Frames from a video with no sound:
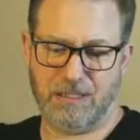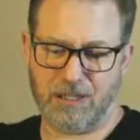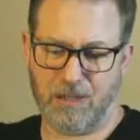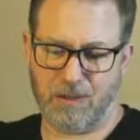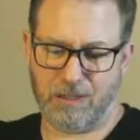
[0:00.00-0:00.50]

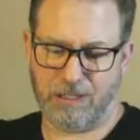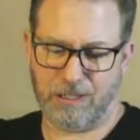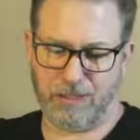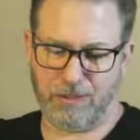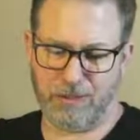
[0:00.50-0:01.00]
So you
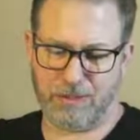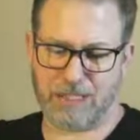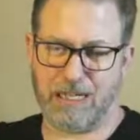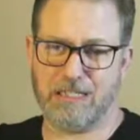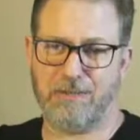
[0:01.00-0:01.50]
don't use
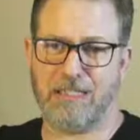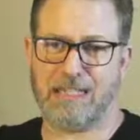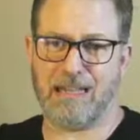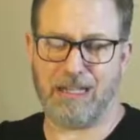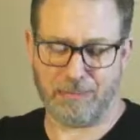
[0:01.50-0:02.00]
tons of it. It's
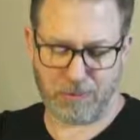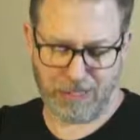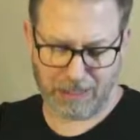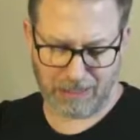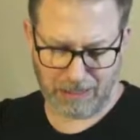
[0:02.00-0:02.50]
not like
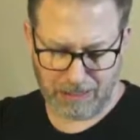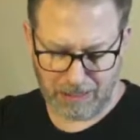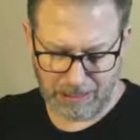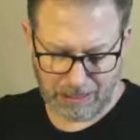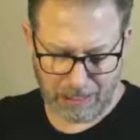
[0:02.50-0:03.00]
printing.
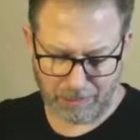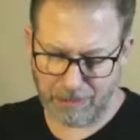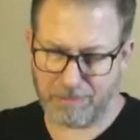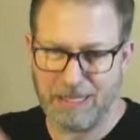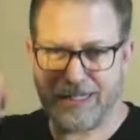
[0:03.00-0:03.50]

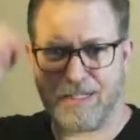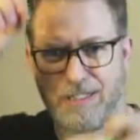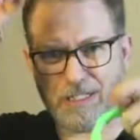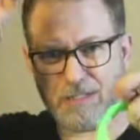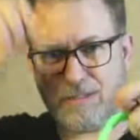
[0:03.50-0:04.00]
You basically
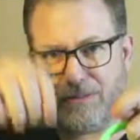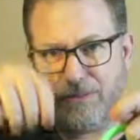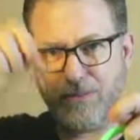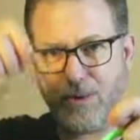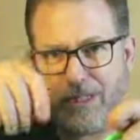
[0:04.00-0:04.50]
just
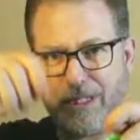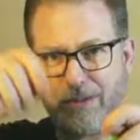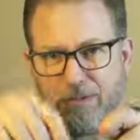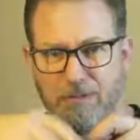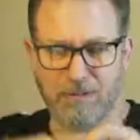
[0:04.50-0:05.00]
force it
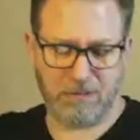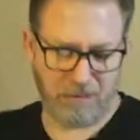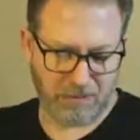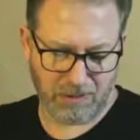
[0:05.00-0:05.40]
through.